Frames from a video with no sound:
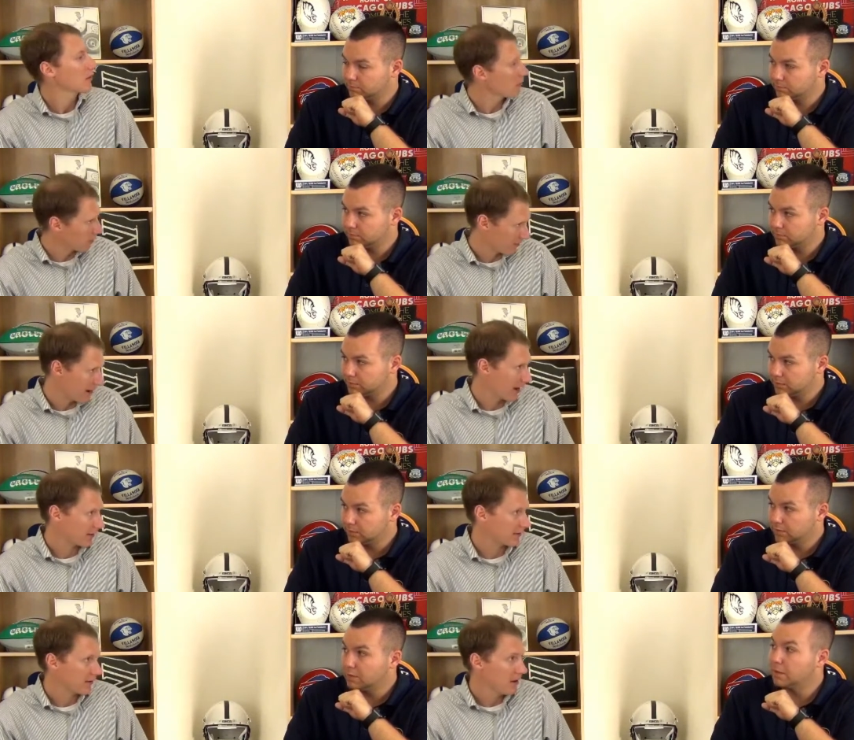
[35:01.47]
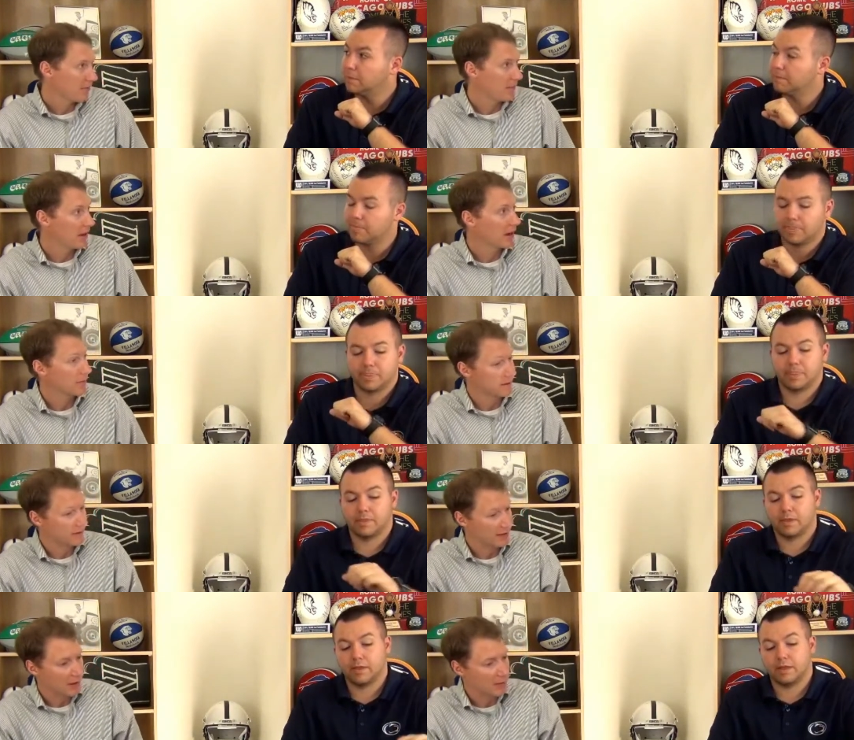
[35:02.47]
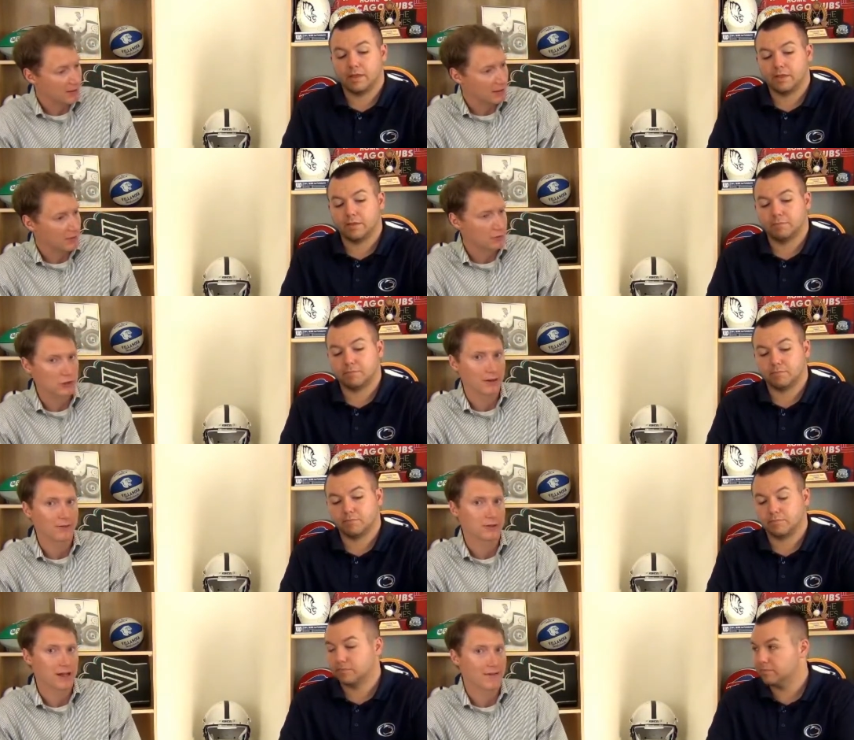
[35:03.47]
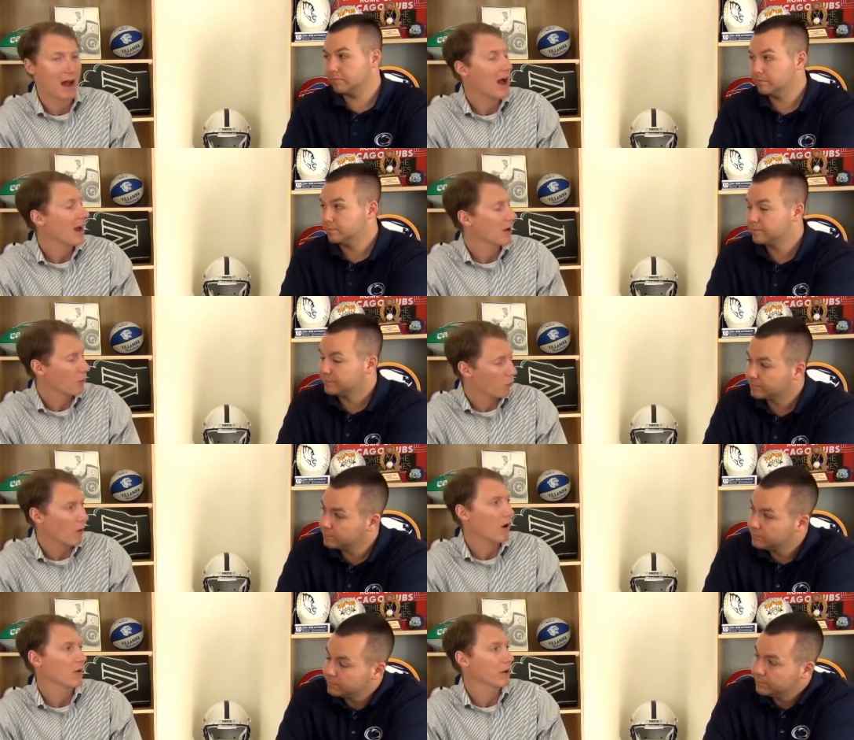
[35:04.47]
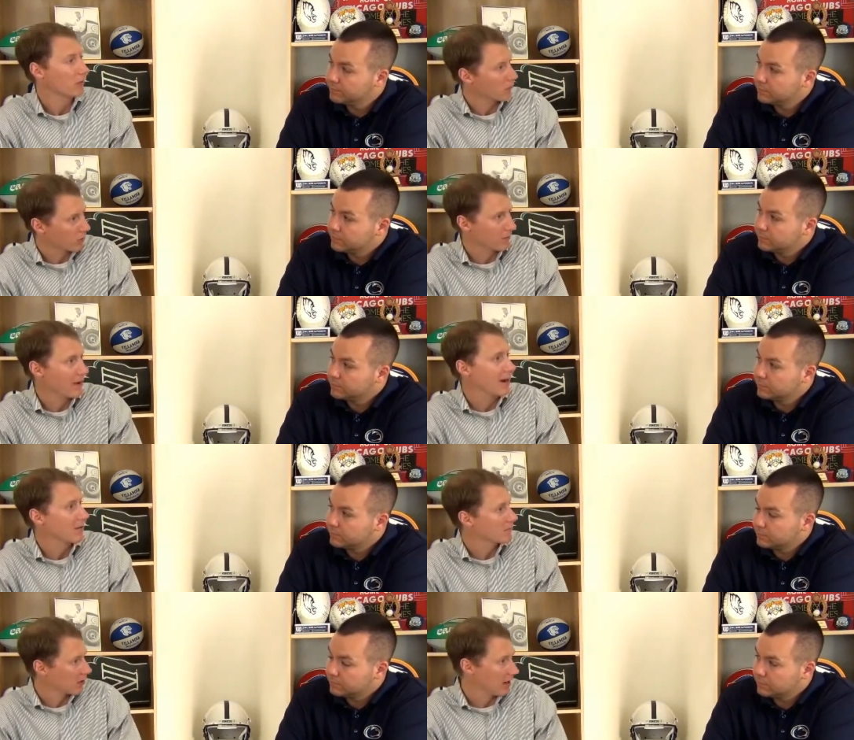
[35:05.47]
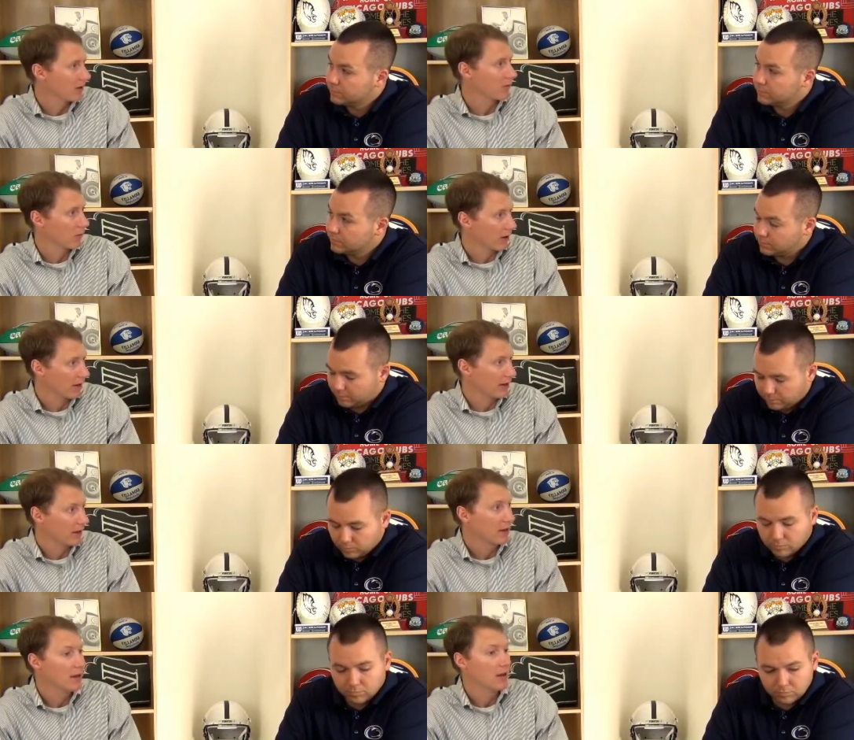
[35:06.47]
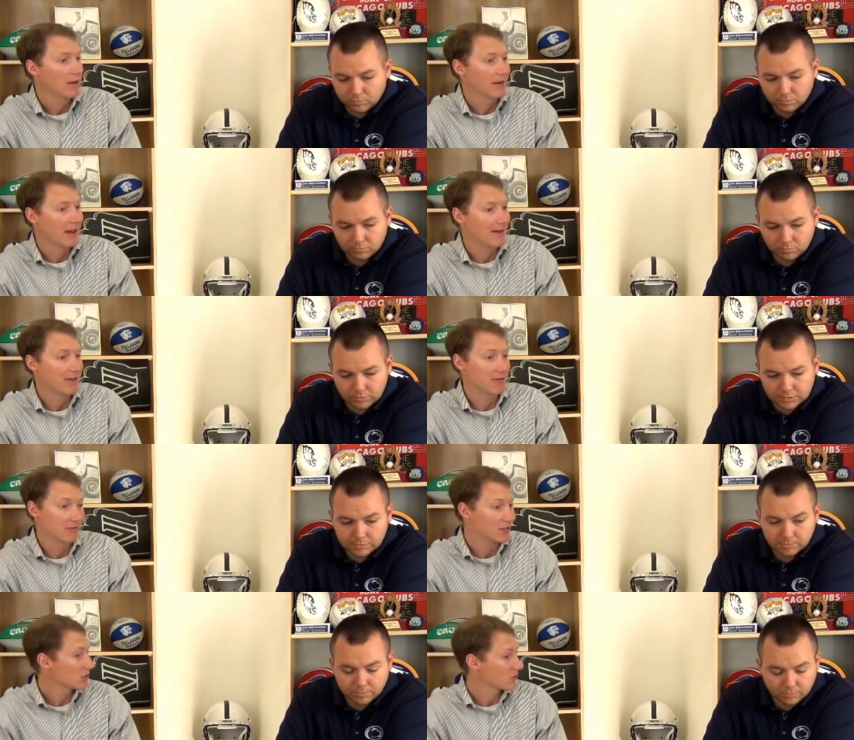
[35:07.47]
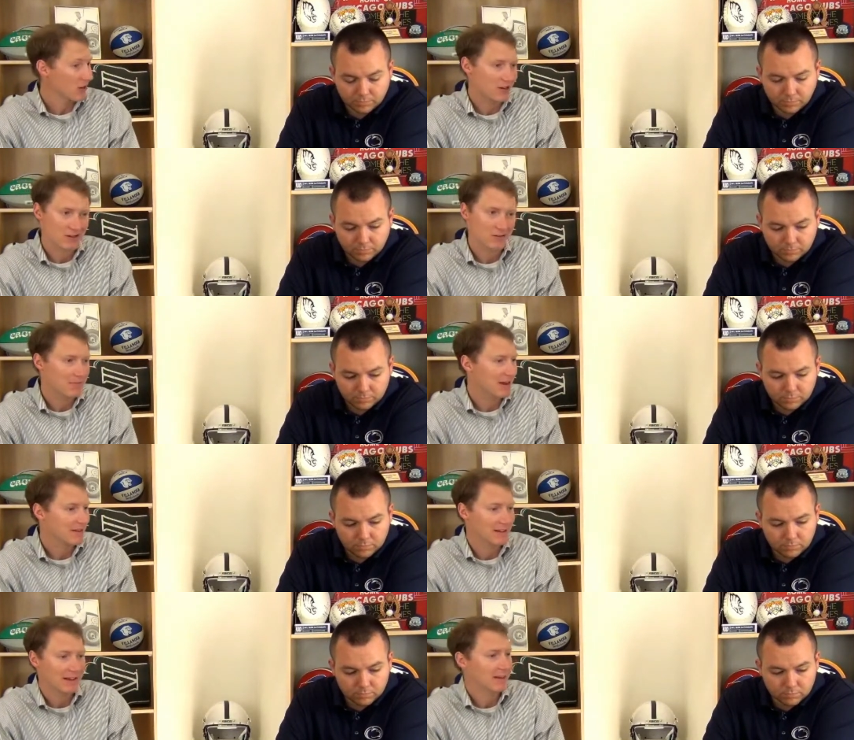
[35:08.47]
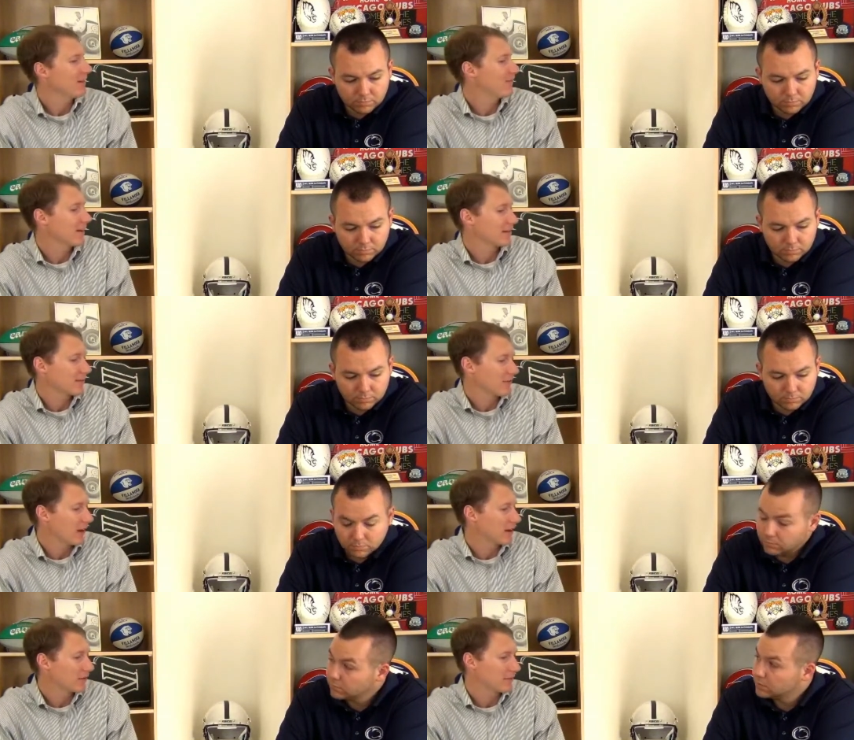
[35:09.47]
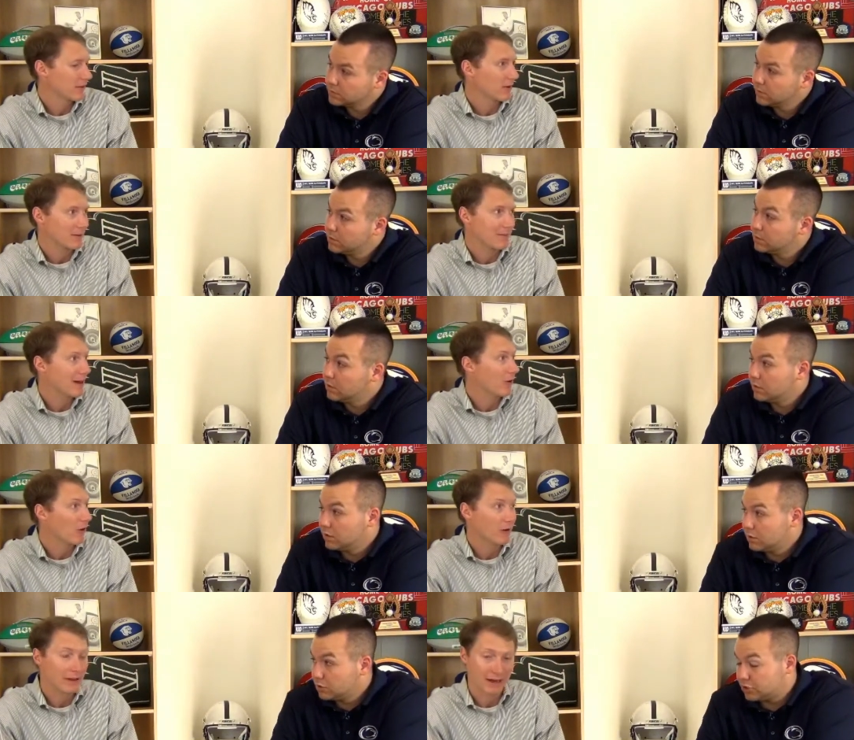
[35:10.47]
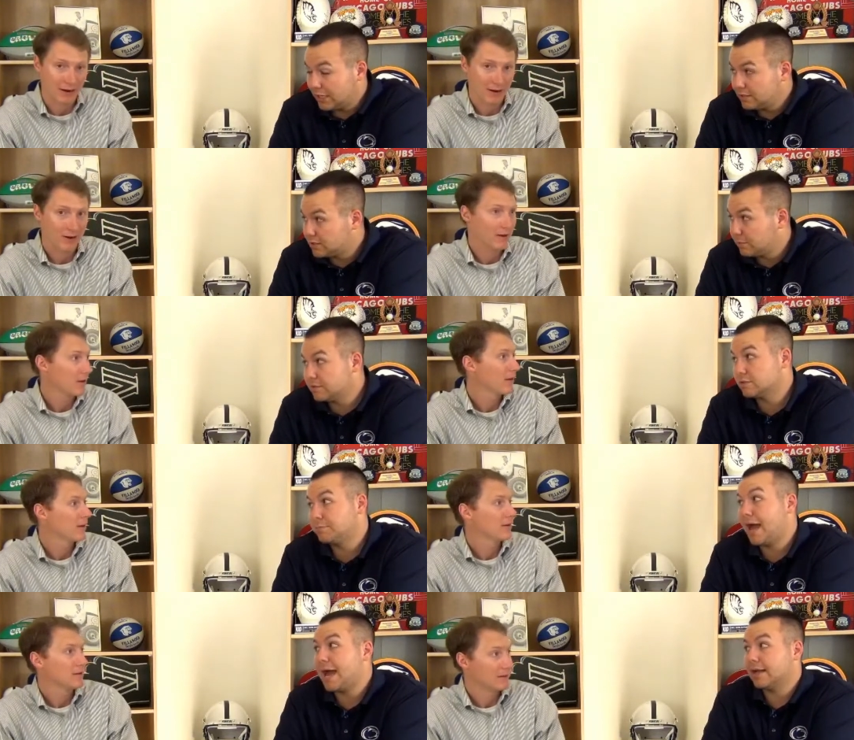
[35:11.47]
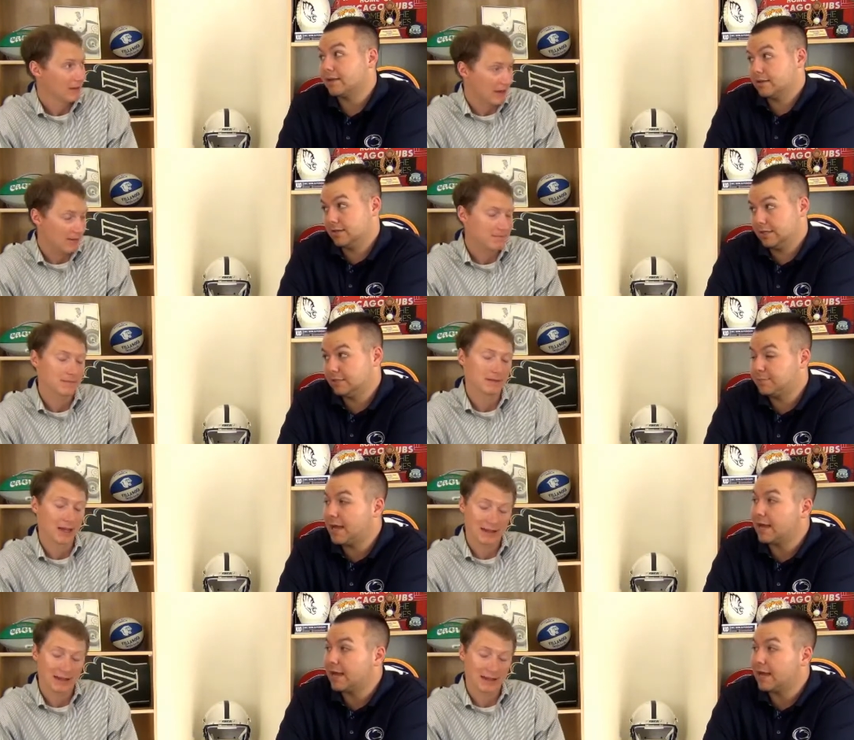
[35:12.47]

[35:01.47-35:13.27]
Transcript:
Speaker 1: the cornerbacks. Being able to stay with these receivers, you have a high quality quarterback in Brian Lewerke. Mm-hmm you have a restructured Penn State defensive line, as we've talked about all year. Shane Simmons is back. Yeah, he's back.